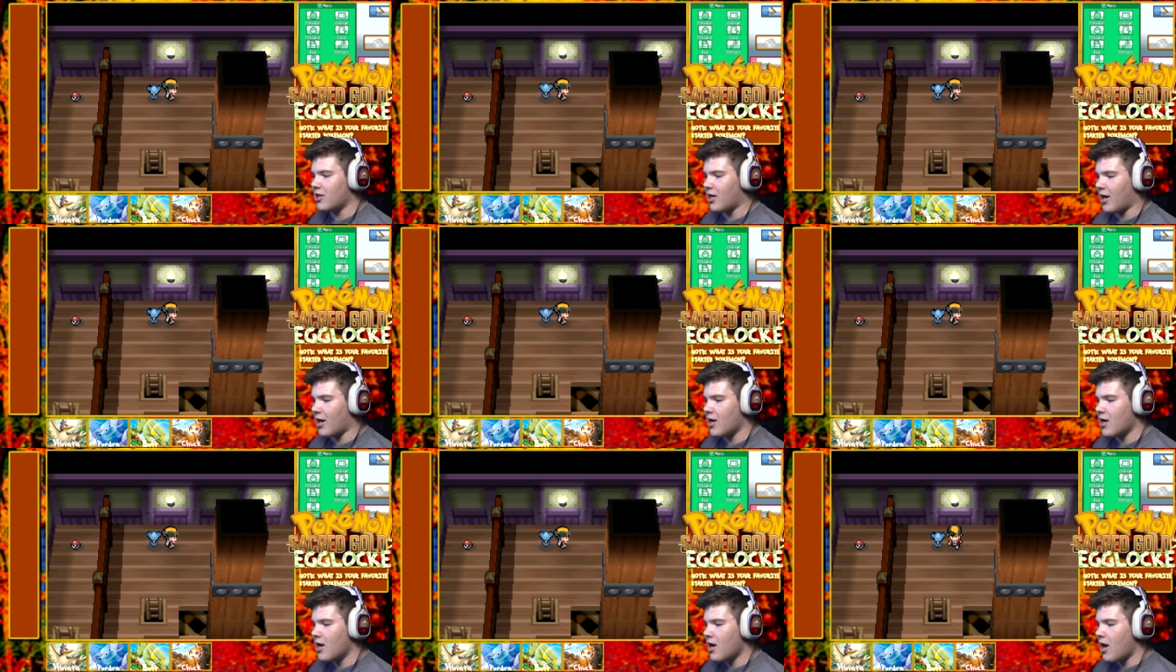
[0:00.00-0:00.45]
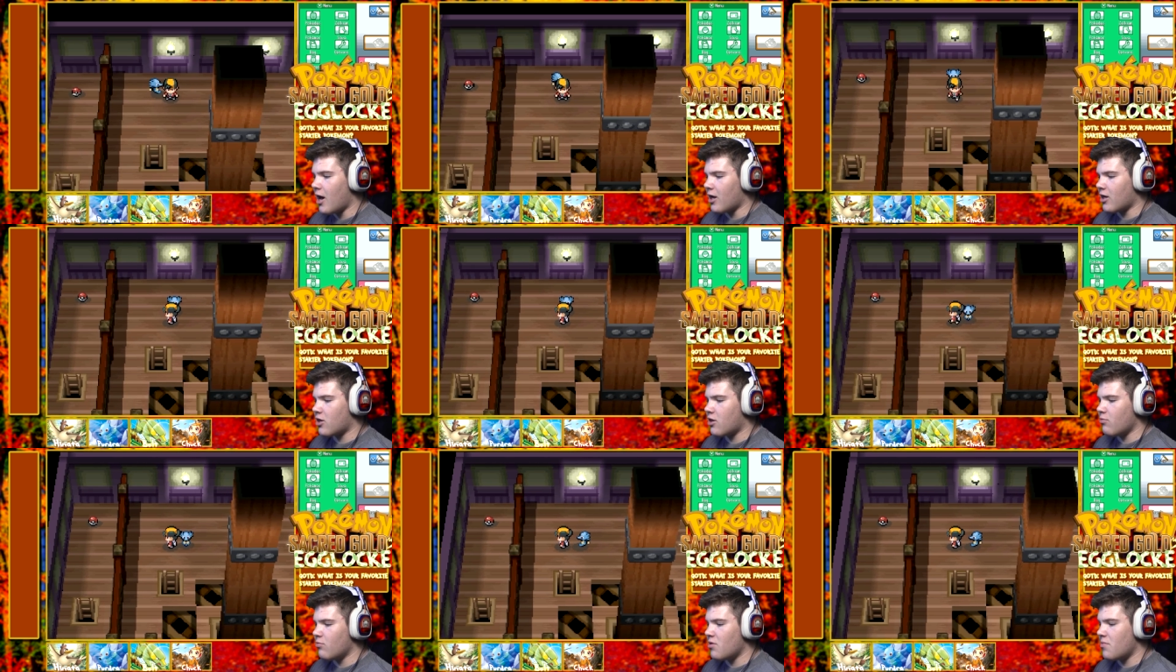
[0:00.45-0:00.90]
that. I
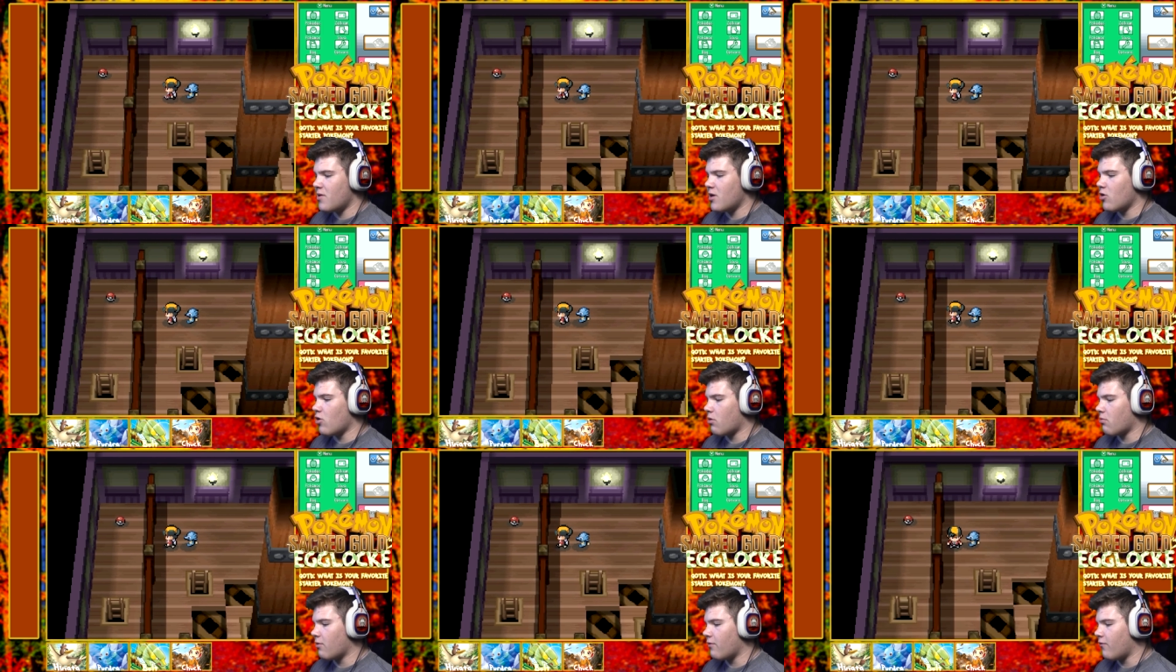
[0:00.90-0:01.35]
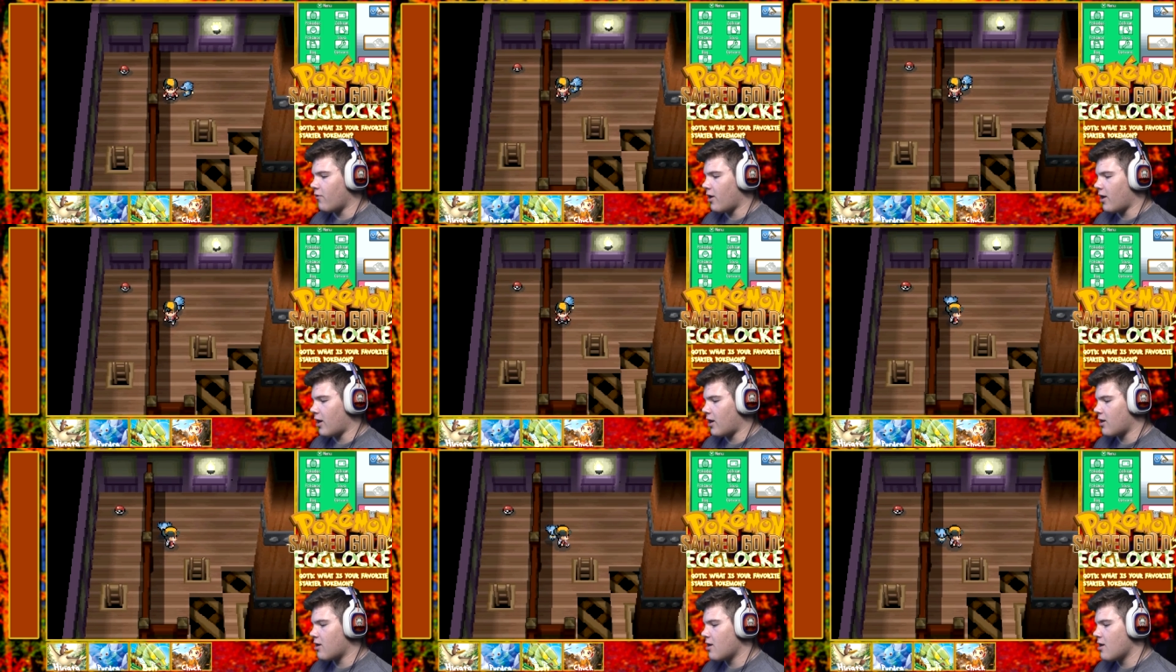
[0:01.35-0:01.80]
assumed to be normal
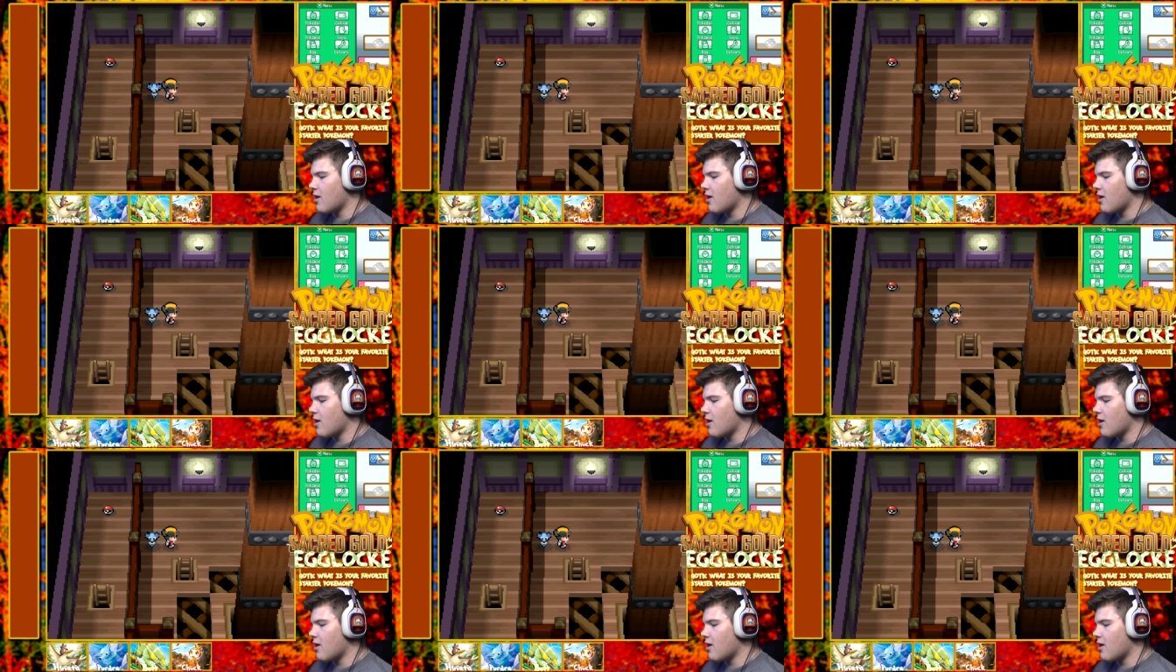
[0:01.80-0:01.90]
flying.